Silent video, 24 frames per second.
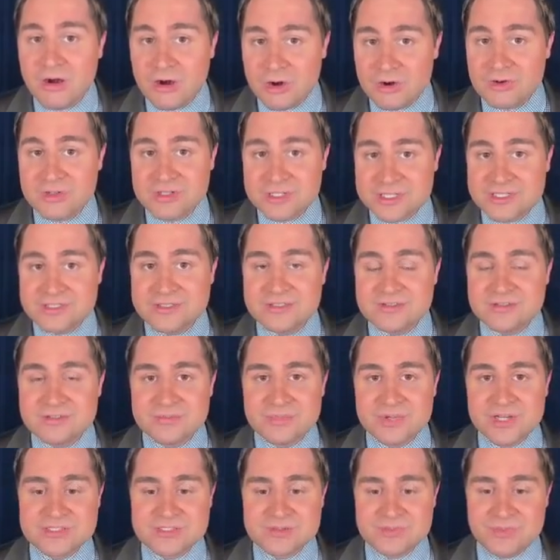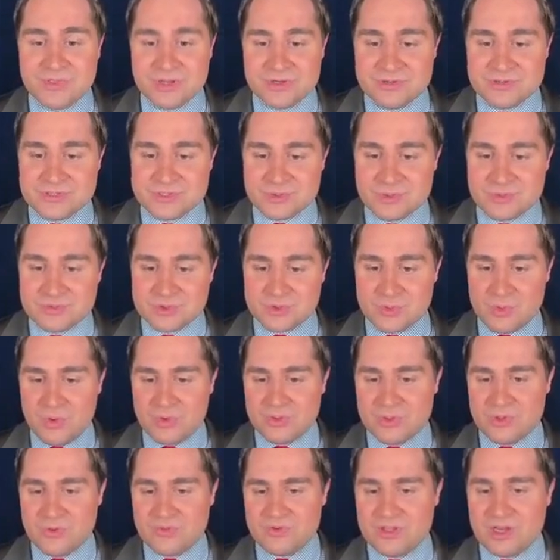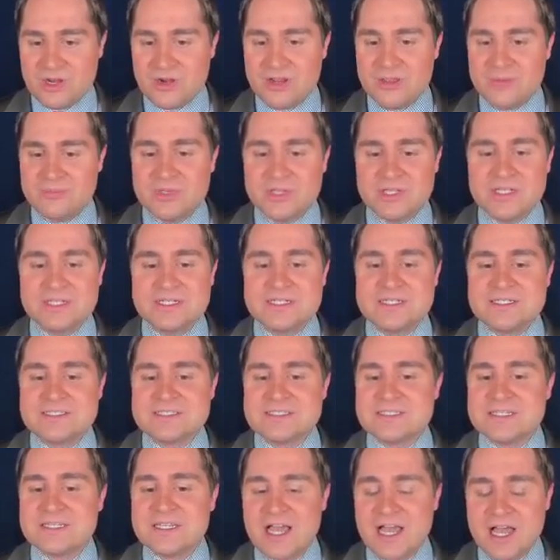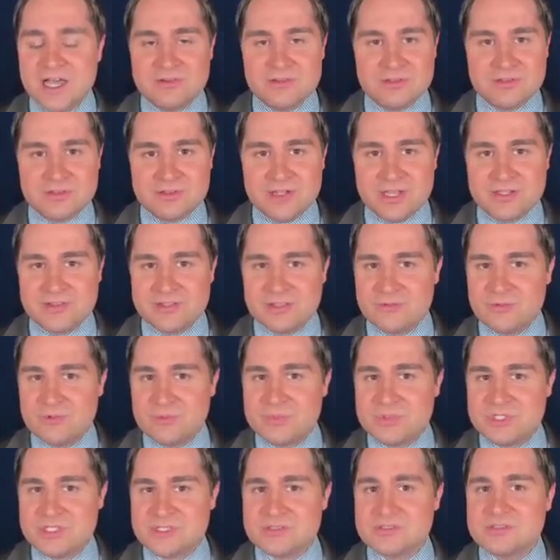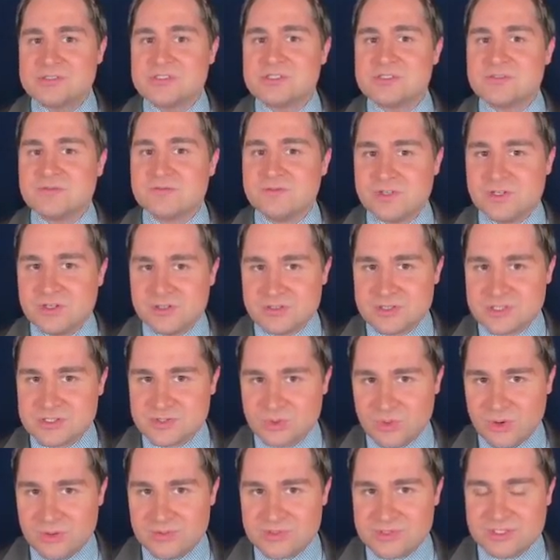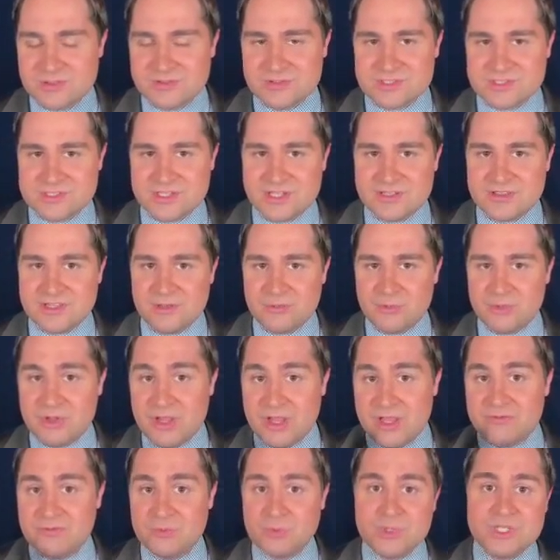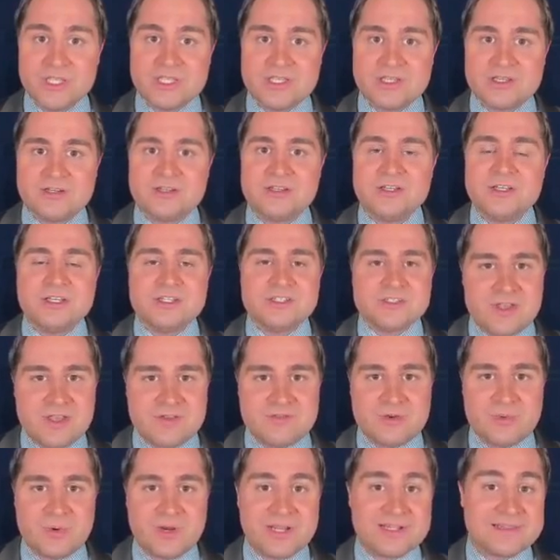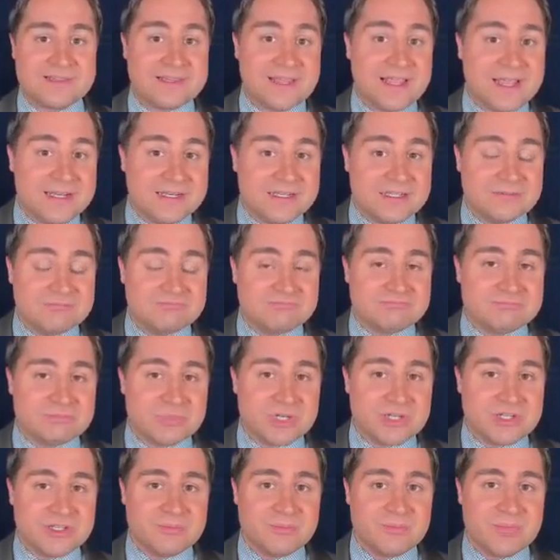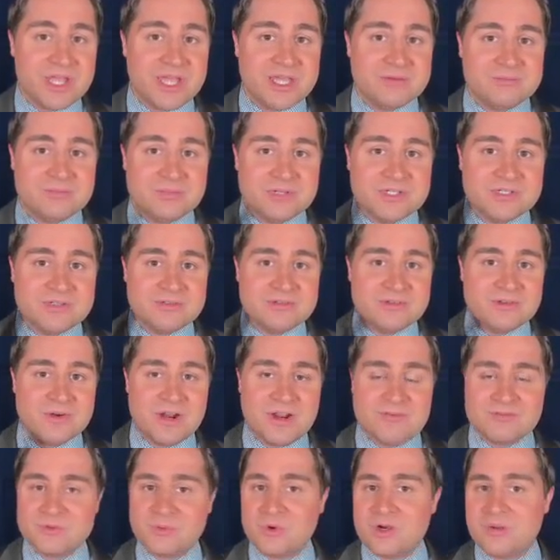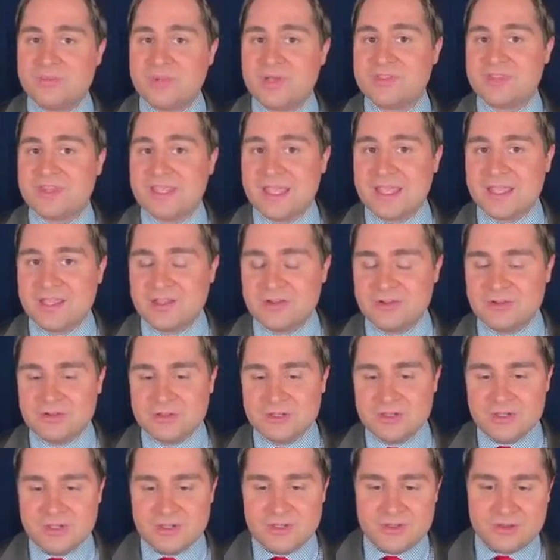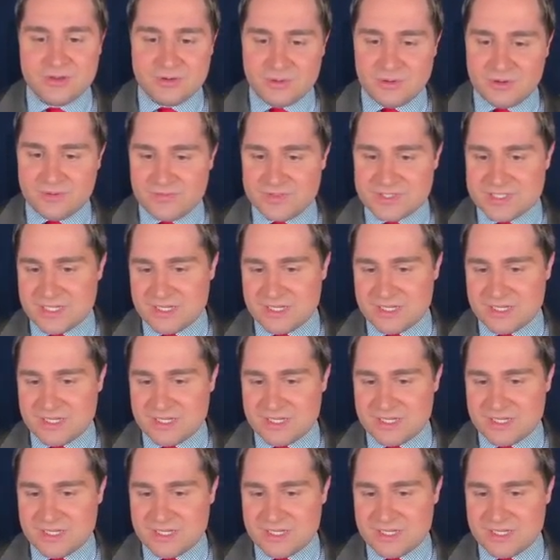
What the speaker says: early by some thunderstorms rolling over the area, but it does not look like they will be severe storms. It looks like they will have weakened heavy rain. Lightning, pretty good bet, but don't have to worry about the hail or the